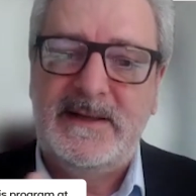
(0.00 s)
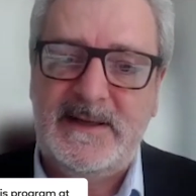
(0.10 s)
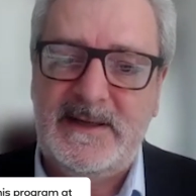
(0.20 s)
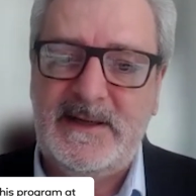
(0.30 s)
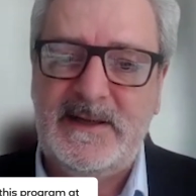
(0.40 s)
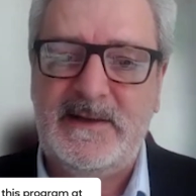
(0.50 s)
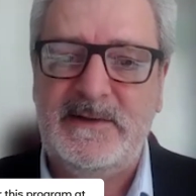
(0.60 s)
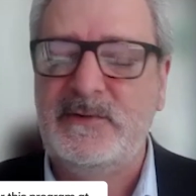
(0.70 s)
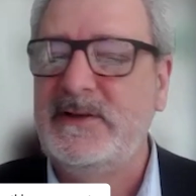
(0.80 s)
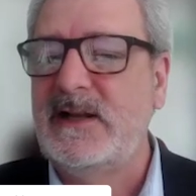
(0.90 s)

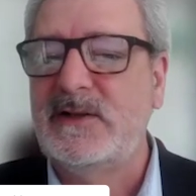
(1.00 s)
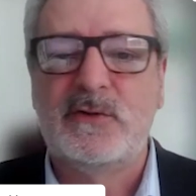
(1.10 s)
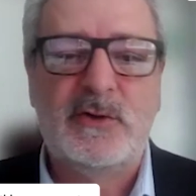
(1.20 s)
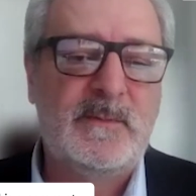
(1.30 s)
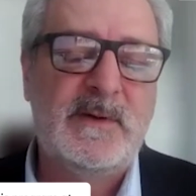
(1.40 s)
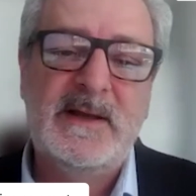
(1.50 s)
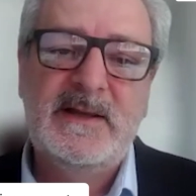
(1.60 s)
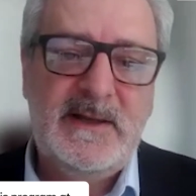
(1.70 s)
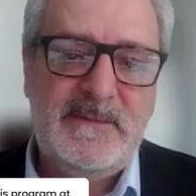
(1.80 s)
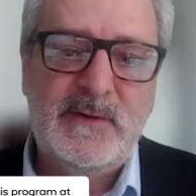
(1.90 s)
You can also come
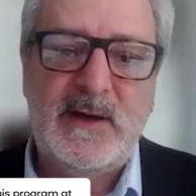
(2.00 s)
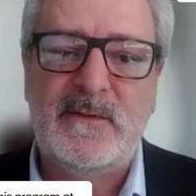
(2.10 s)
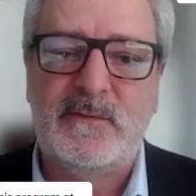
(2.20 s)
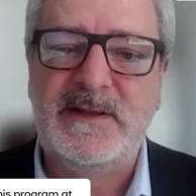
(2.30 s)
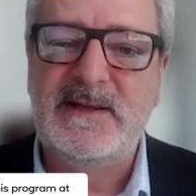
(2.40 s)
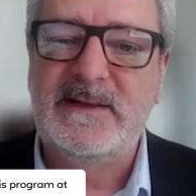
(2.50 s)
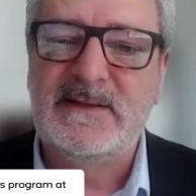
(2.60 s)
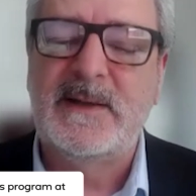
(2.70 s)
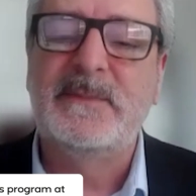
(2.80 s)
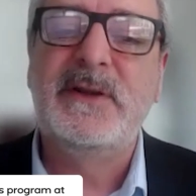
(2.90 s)
if you have already
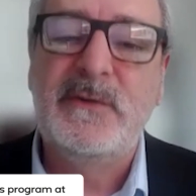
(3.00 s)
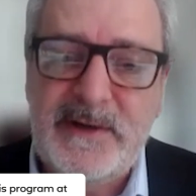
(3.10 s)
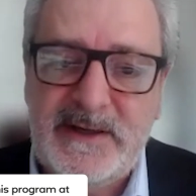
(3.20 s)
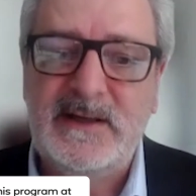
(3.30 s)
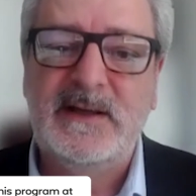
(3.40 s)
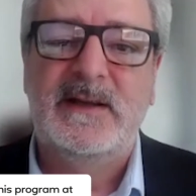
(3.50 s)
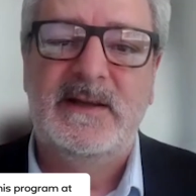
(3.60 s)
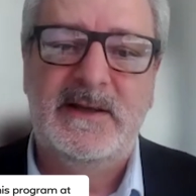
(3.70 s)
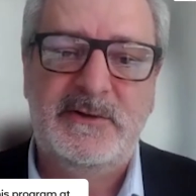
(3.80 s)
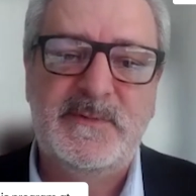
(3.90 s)
some degree,
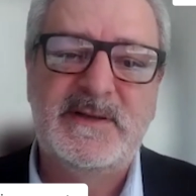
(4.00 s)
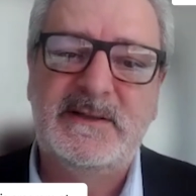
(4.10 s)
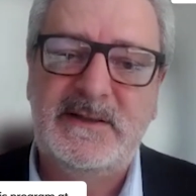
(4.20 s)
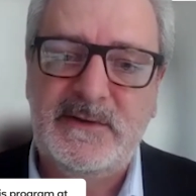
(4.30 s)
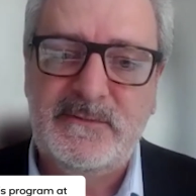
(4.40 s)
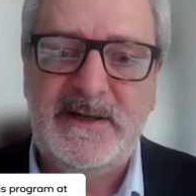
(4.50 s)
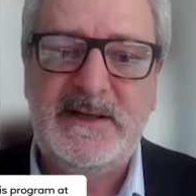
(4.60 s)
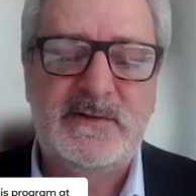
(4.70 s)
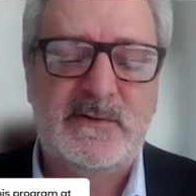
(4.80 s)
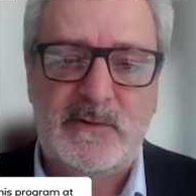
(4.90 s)
a university
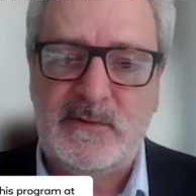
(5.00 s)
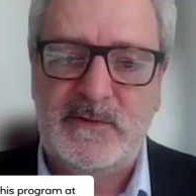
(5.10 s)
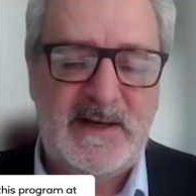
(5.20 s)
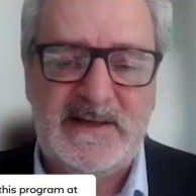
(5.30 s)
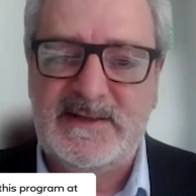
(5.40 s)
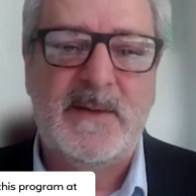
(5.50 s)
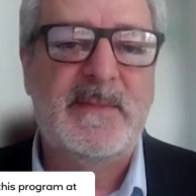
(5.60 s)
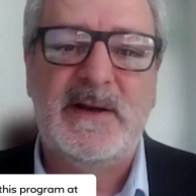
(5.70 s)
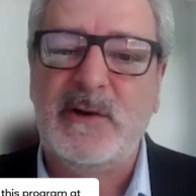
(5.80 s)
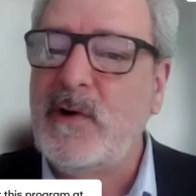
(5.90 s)
degree. So there is a
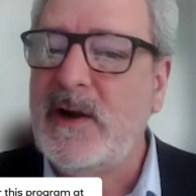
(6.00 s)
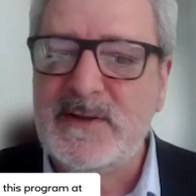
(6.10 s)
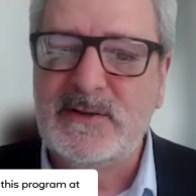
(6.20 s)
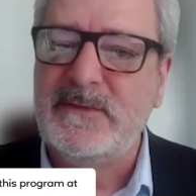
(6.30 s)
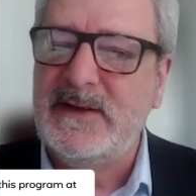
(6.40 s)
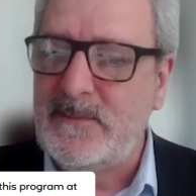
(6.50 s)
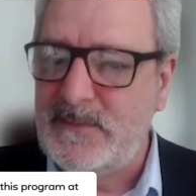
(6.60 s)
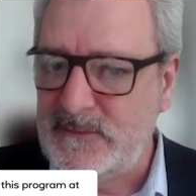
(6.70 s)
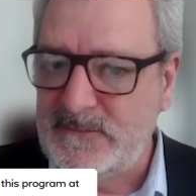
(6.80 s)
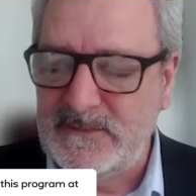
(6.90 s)
requirements on the
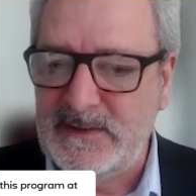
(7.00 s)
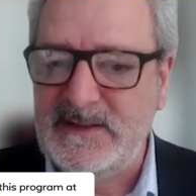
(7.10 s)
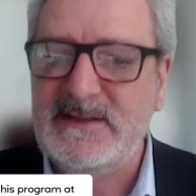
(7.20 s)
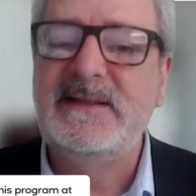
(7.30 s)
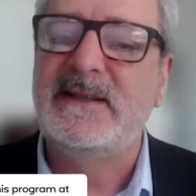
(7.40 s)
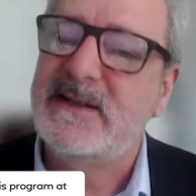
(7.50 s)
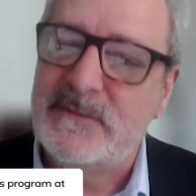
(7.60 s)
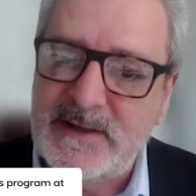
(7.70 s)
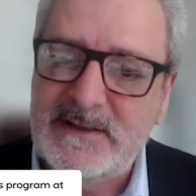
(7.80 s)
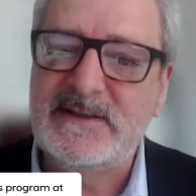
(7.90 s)
number of ECTS
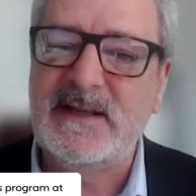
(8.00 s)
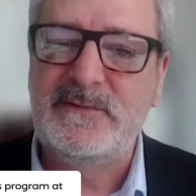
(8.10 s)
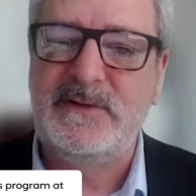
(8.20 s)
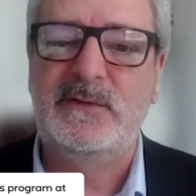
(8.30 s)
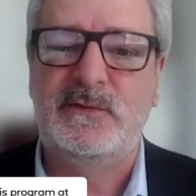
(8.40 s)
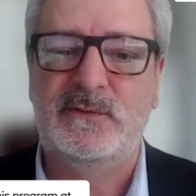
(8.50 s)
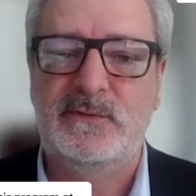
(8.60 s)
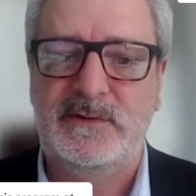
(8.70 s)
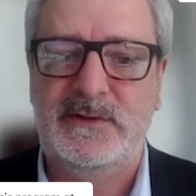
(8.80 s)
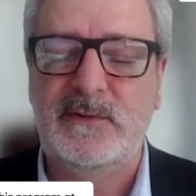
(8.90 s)
credits that you need
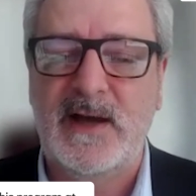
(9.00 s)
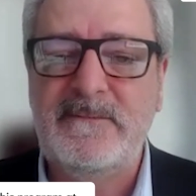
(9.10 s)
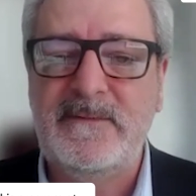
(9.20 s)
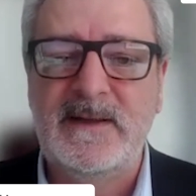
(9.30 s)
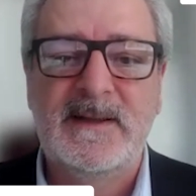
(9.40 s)
to have.